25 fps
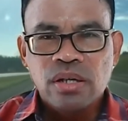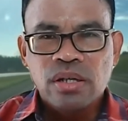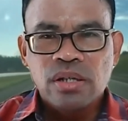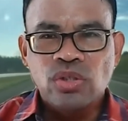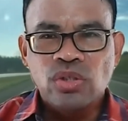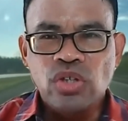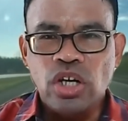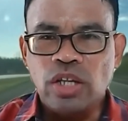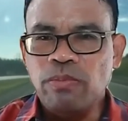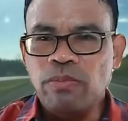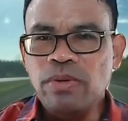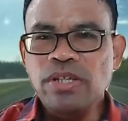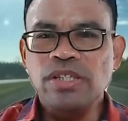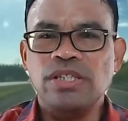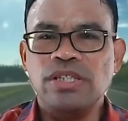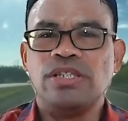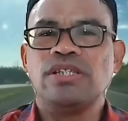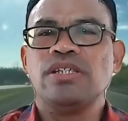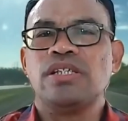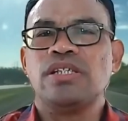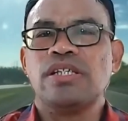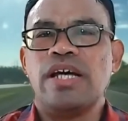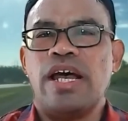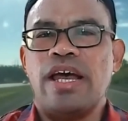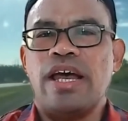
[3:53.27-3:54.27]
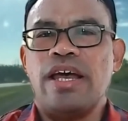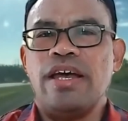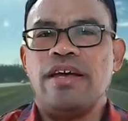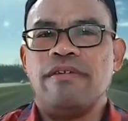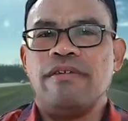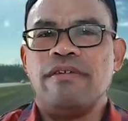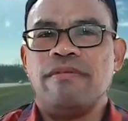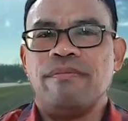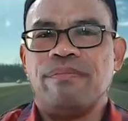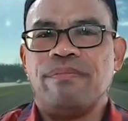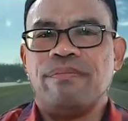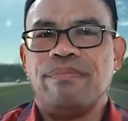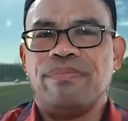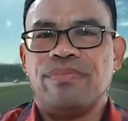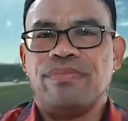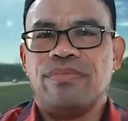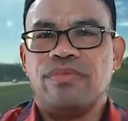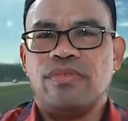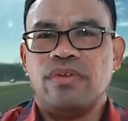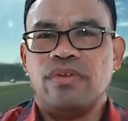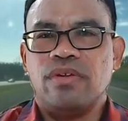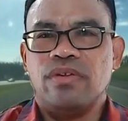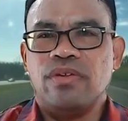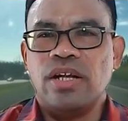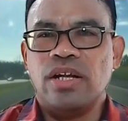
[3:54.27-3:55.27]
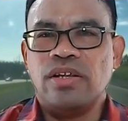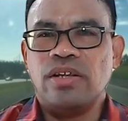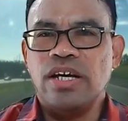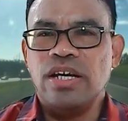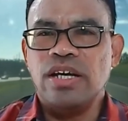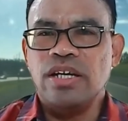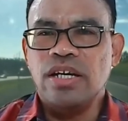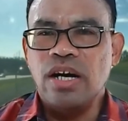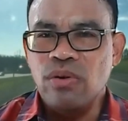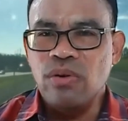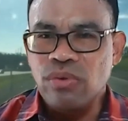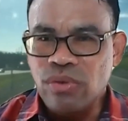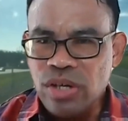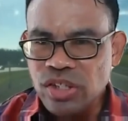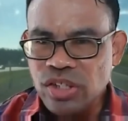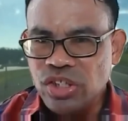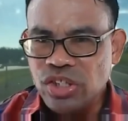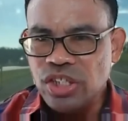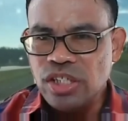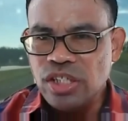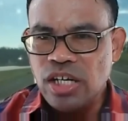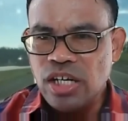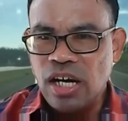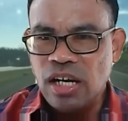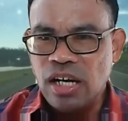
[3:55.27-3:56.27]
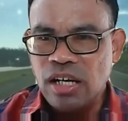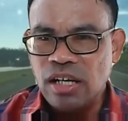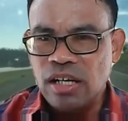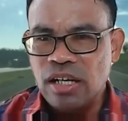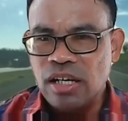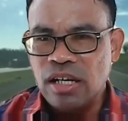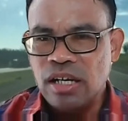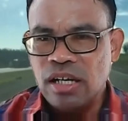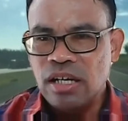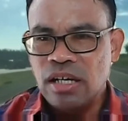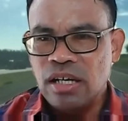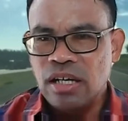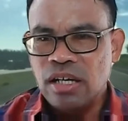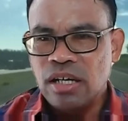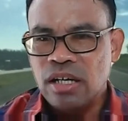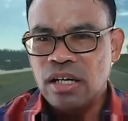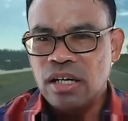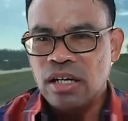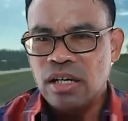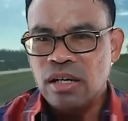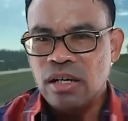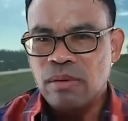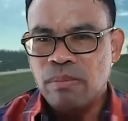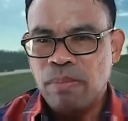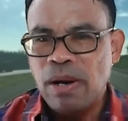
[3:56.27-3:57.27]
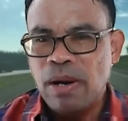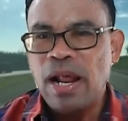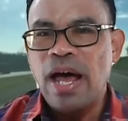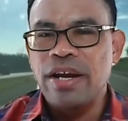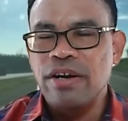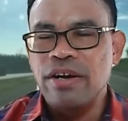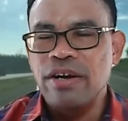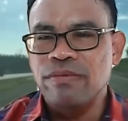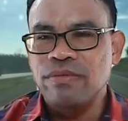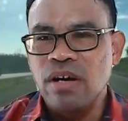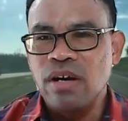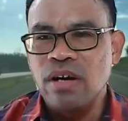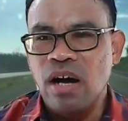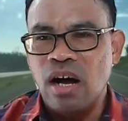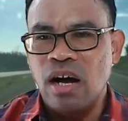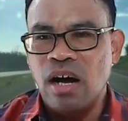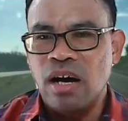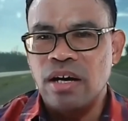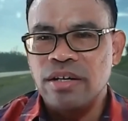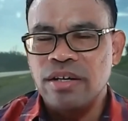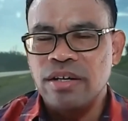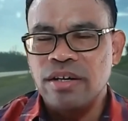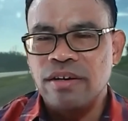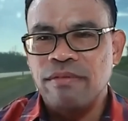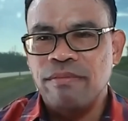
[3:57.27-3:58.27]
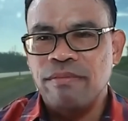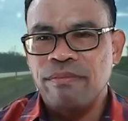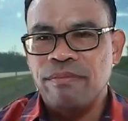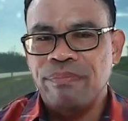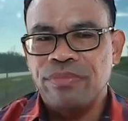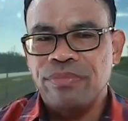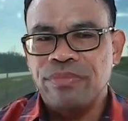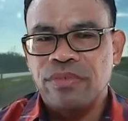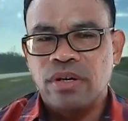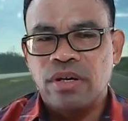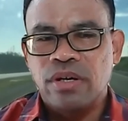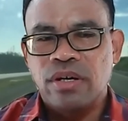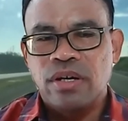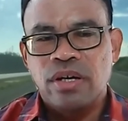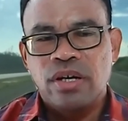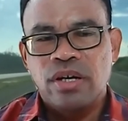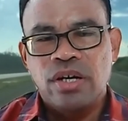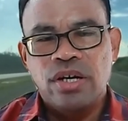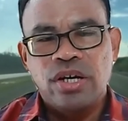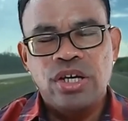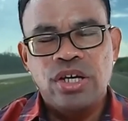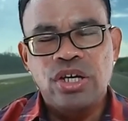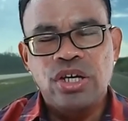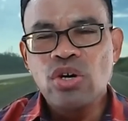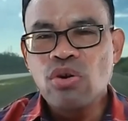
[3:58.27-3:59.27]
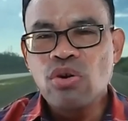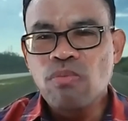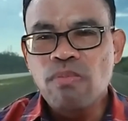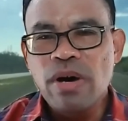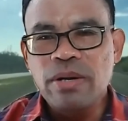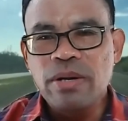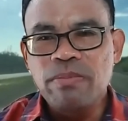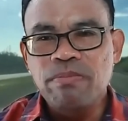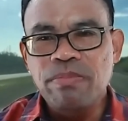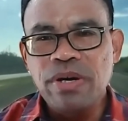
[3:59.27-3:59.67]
So it means to say that in the original plan of God, human